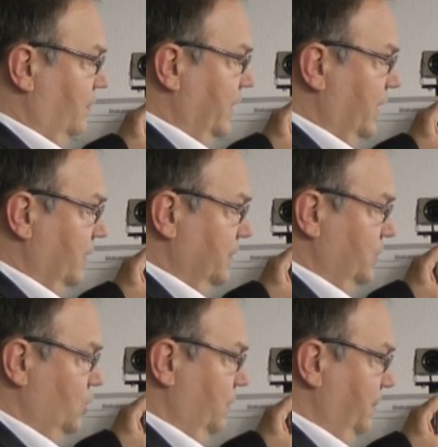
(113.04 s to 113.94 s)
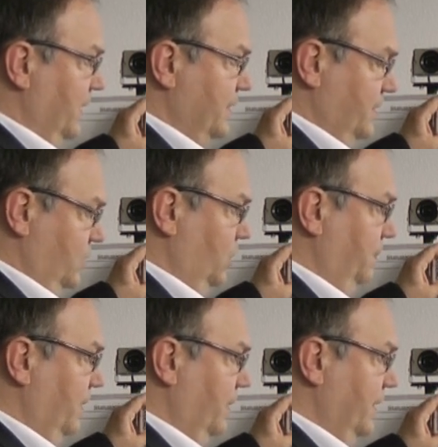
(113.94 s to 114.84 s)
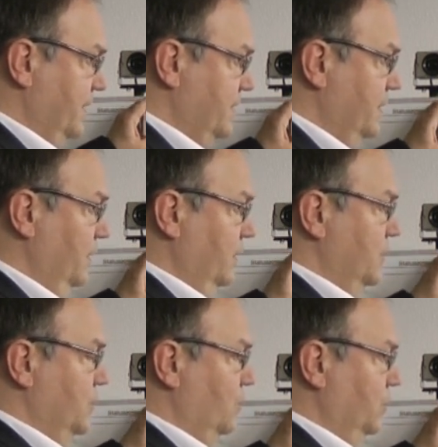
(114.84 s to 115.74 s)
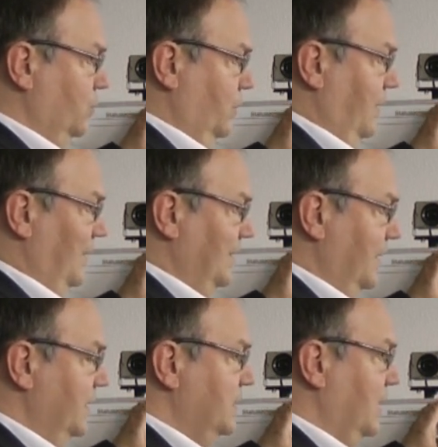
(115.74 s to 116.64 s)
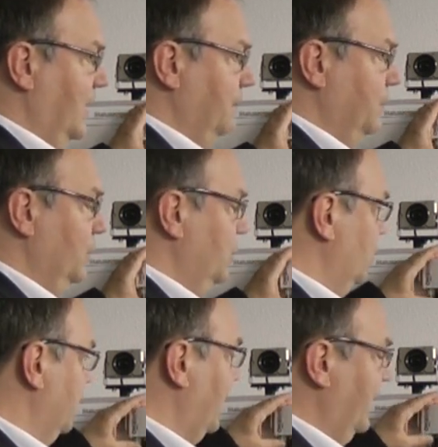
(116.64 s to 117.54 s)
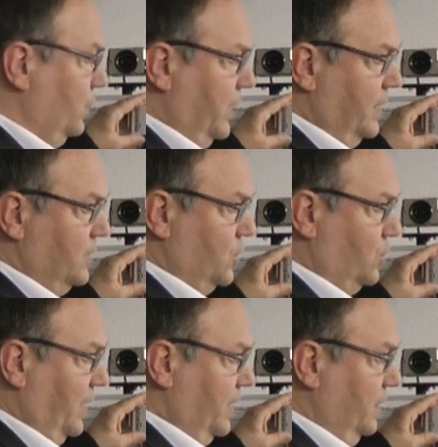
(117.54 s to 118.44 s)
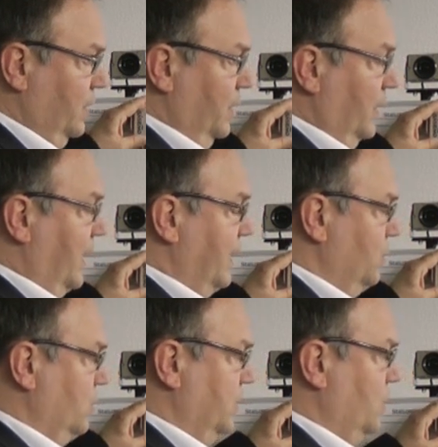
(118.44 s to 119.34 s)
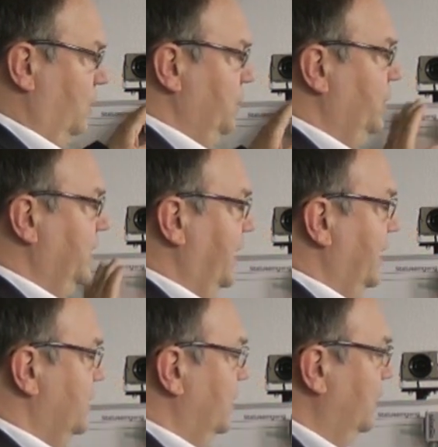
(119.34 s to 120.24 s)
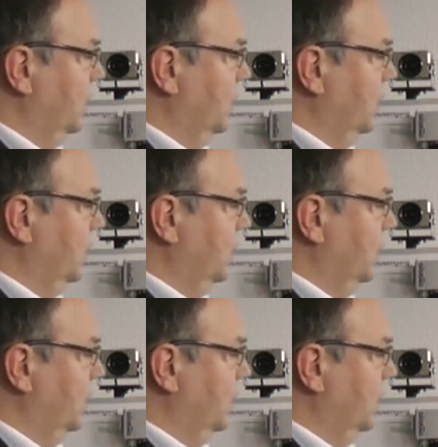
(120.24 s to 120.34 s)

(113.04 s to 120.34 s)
via GPS, GPRS, so you at any time you can allocate a truck and you can communicate